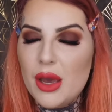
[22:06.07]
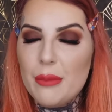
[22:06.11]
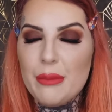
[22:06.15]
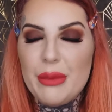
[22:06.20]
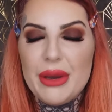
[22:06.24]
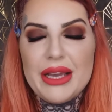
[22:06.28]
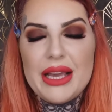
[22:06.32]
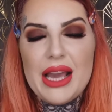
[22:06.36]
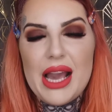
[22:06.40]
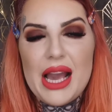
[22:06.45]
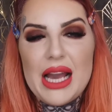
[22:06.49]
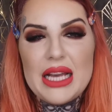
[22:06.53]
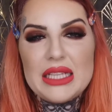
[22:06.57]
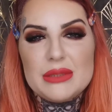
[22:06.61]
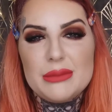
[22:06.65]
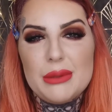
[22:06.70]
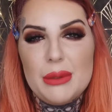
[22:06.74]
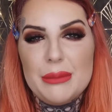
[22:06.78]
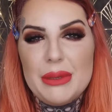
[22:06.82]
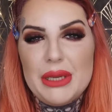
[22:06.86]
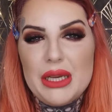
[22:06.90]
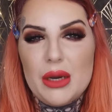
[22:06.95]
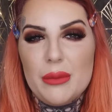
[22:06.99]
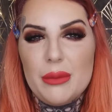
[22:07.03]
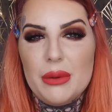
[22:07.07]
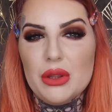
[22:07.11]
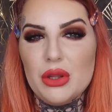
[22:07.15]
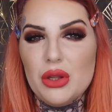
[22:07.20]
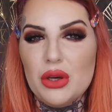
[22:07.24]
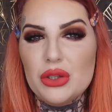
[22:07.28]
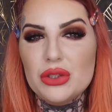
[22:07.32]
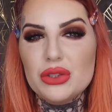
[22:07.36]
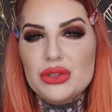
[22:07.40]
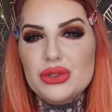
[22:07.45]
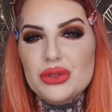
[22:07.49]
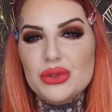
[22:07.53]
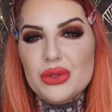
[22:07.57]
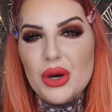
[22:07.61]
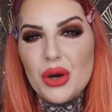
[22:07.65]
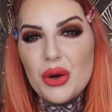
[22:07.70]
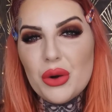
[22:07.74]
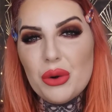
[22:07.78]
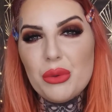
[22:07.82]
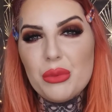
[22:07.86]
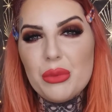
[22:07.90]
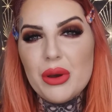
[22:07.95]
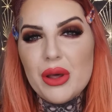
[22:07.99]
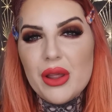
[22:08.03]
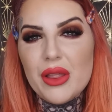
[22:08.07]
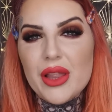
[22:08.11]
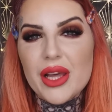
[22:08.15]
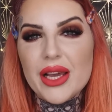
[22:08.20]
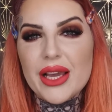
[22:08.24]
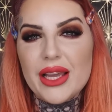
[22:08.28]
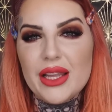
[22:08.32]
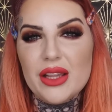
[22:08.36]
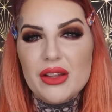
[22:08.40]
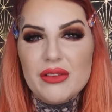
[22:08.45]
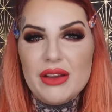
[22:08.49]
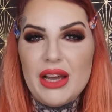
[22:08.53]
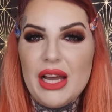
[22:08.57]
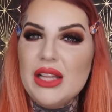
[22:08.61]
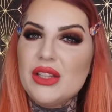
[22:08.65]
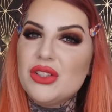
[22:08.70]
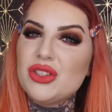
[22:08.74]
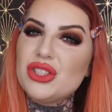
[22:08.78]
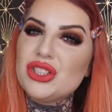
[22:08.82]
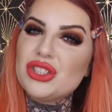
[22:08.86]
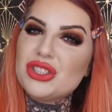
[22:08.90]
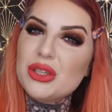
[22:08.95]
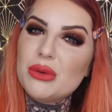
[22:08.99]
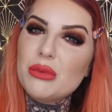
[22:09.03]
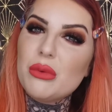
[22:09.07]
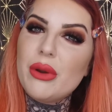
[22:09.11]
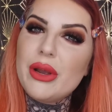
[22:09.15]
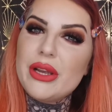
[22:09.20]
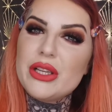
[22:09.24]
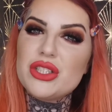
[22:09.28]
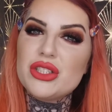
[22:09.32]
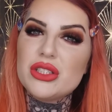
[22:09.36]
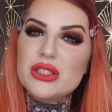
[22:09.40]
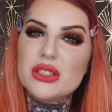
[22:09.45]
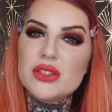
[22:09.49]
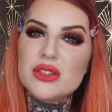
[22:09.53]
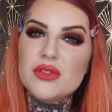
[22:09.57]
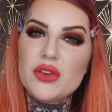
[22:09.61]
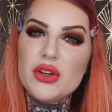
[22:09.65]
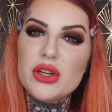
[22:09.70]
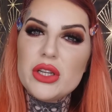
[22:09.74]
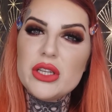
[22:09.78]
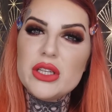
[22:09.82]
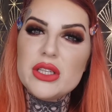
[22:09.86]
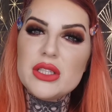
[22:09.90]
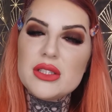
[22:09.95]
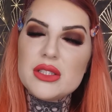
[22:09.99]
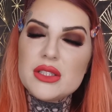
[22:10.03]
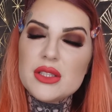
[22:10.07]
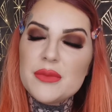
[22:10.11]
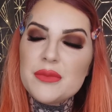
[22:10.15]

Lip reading: But I get asked about makeup a lot, so I hope that kind of answers some questions for you.